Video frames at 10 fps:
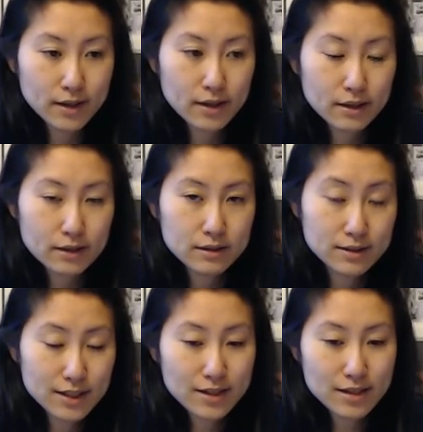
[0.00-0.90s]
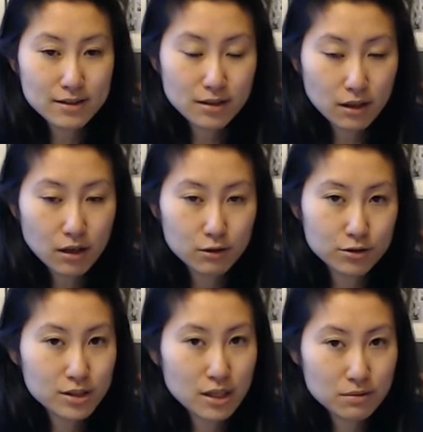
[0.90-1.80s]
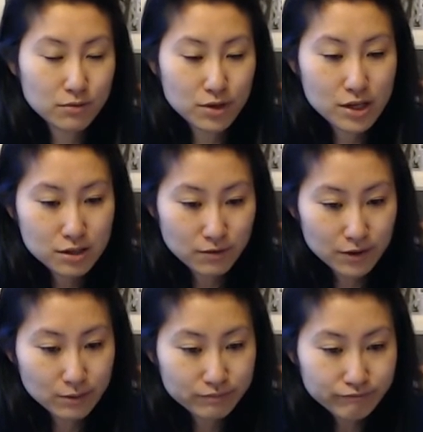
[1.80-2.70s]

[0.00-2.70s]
settings and color schemes for each of them.